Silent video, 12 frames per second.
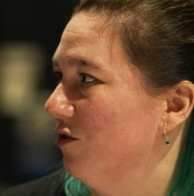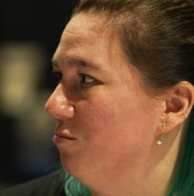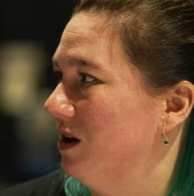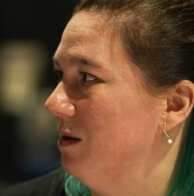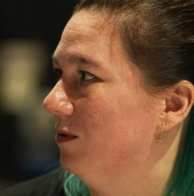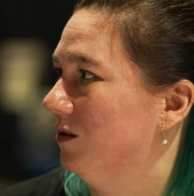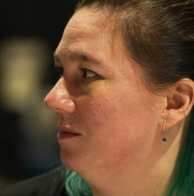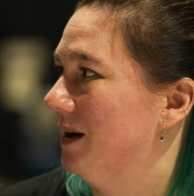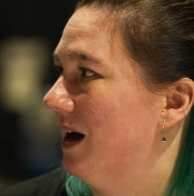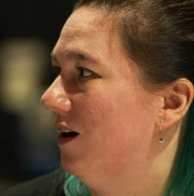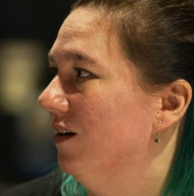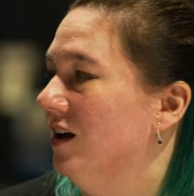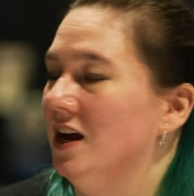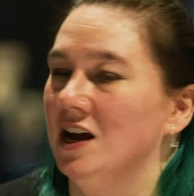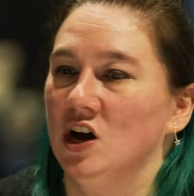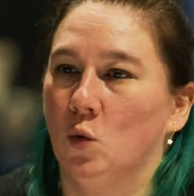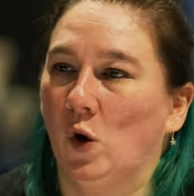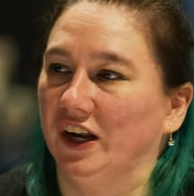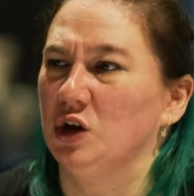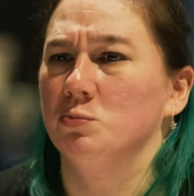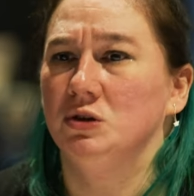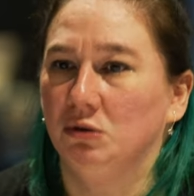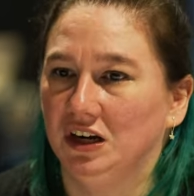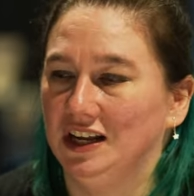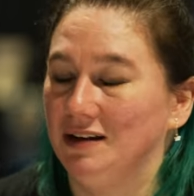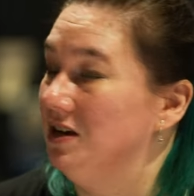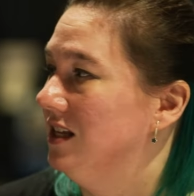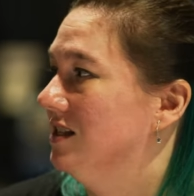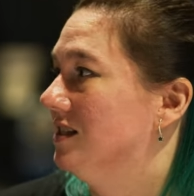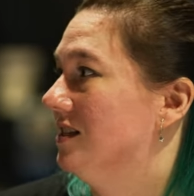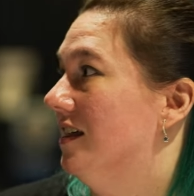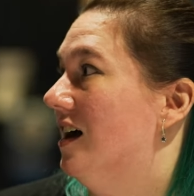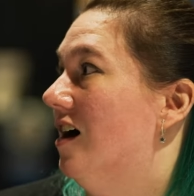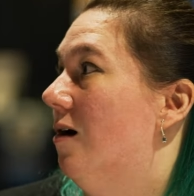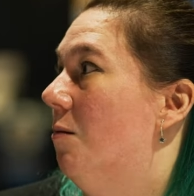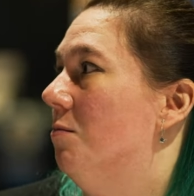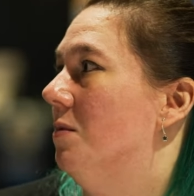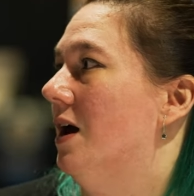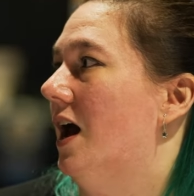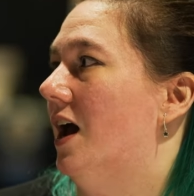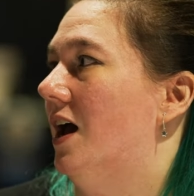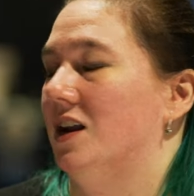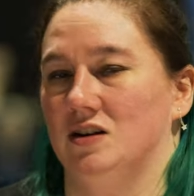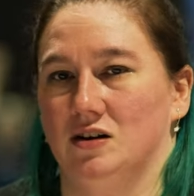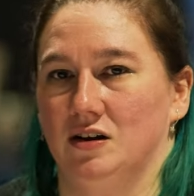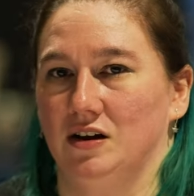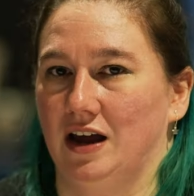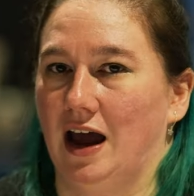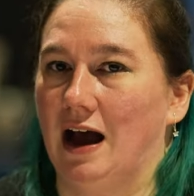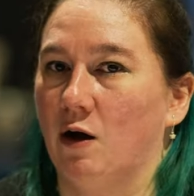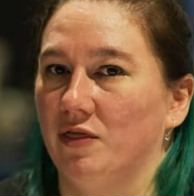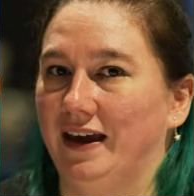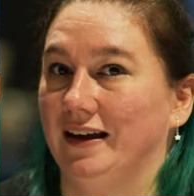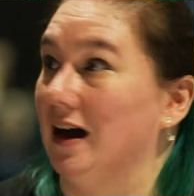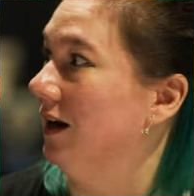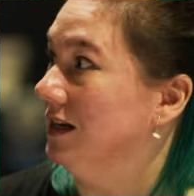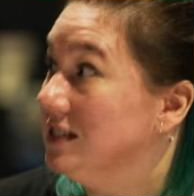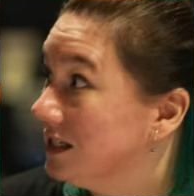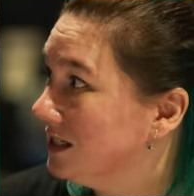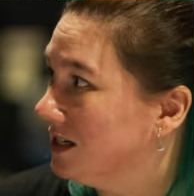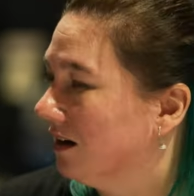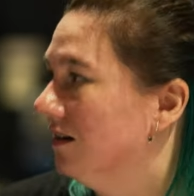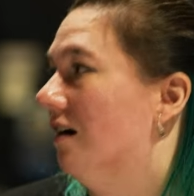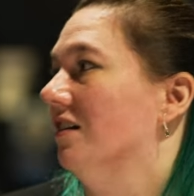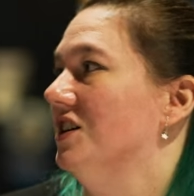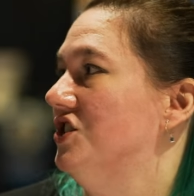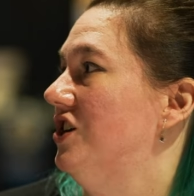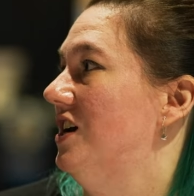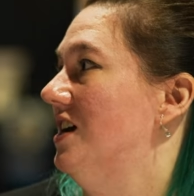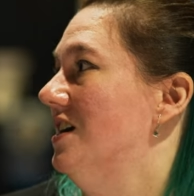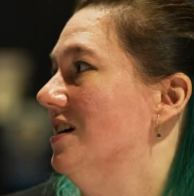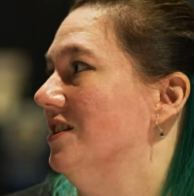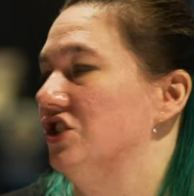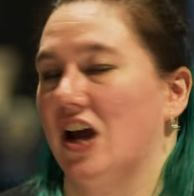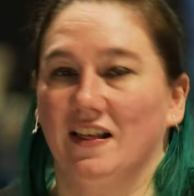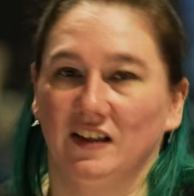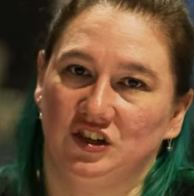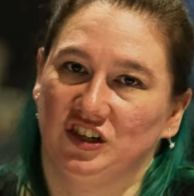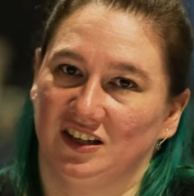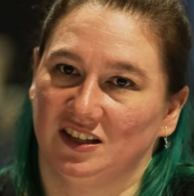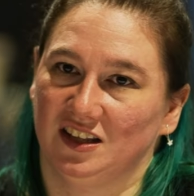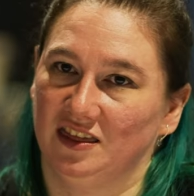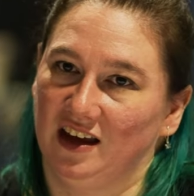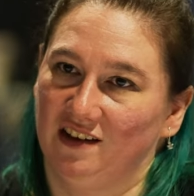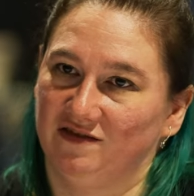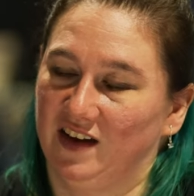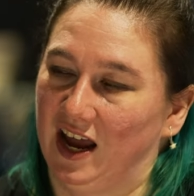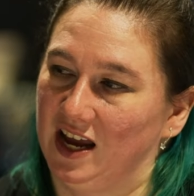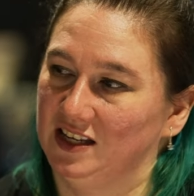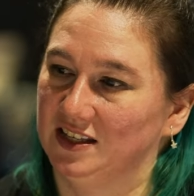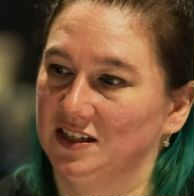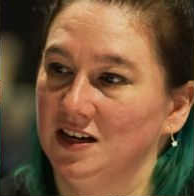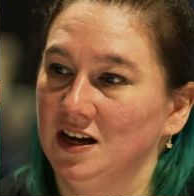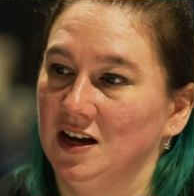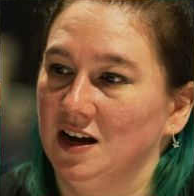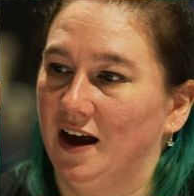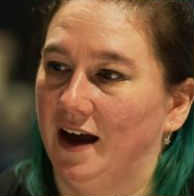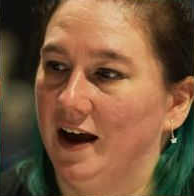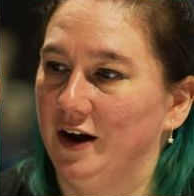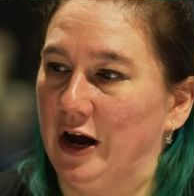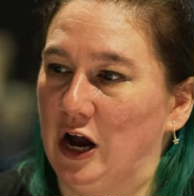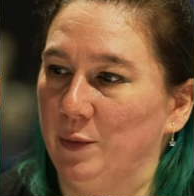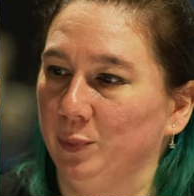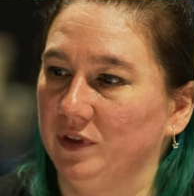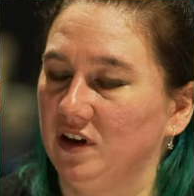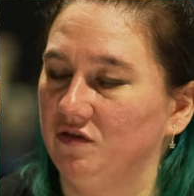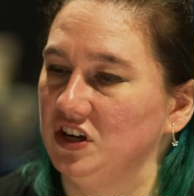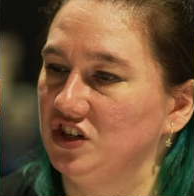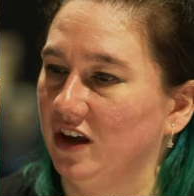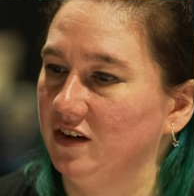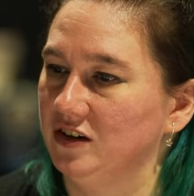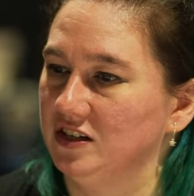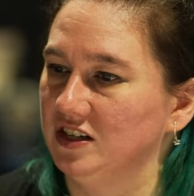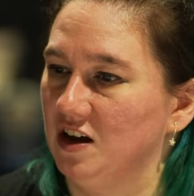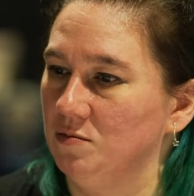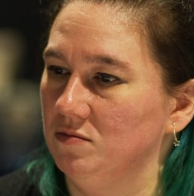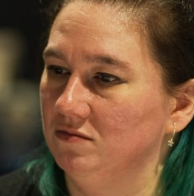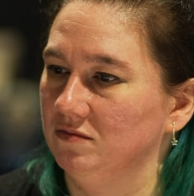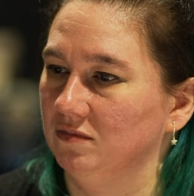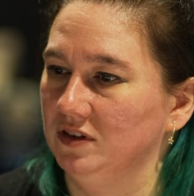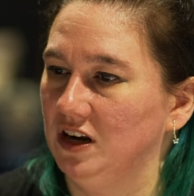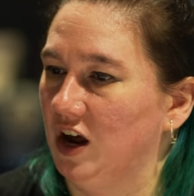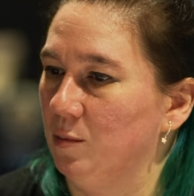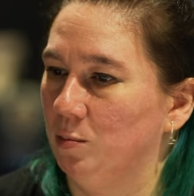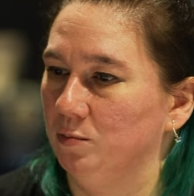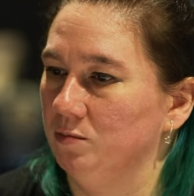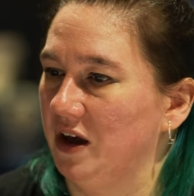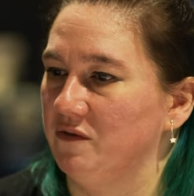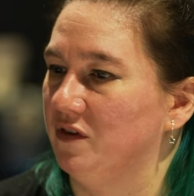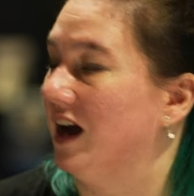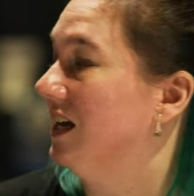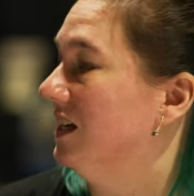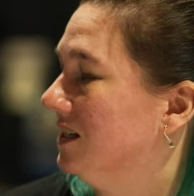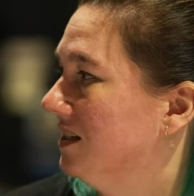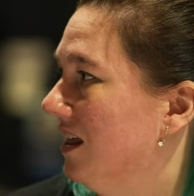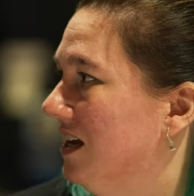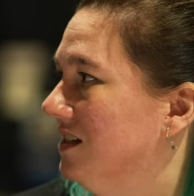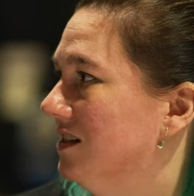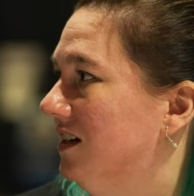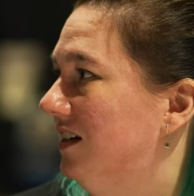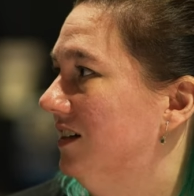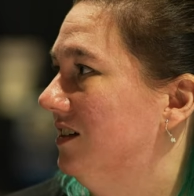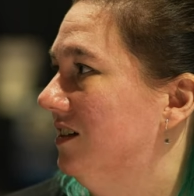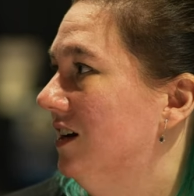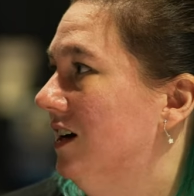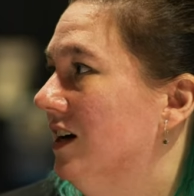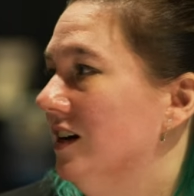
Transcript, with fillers: from people about what community means to them and how they got into technology and challenges that they faced, and um, give each other some you know advice, things that